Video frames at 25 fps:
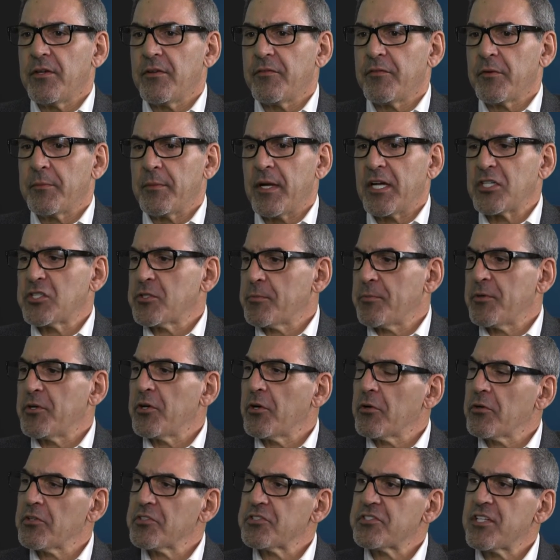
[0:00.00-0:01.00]
From an
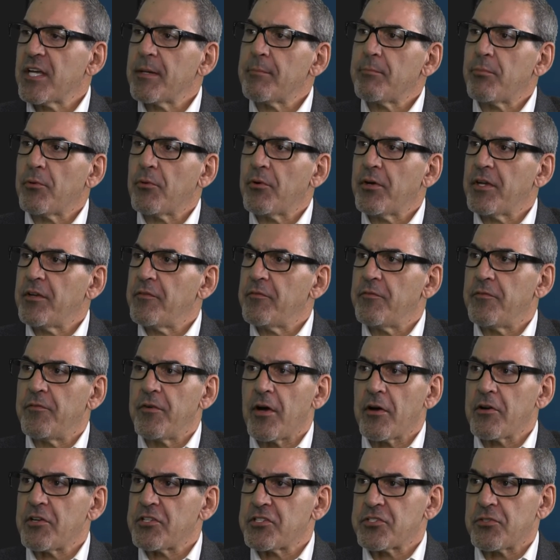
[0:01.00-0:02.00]
entrepreneurial standpoint,
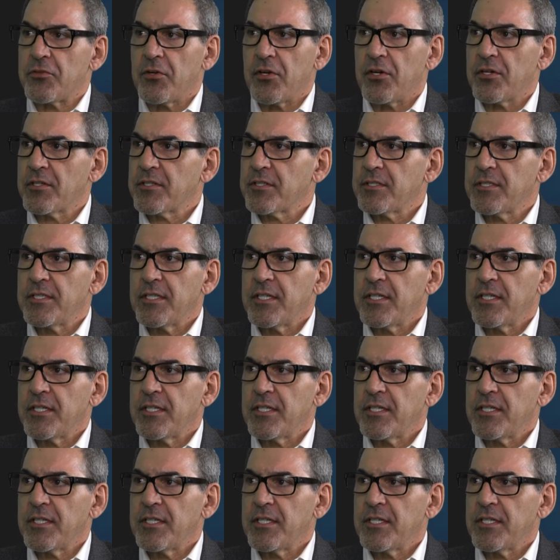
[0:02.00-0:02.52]
very strong.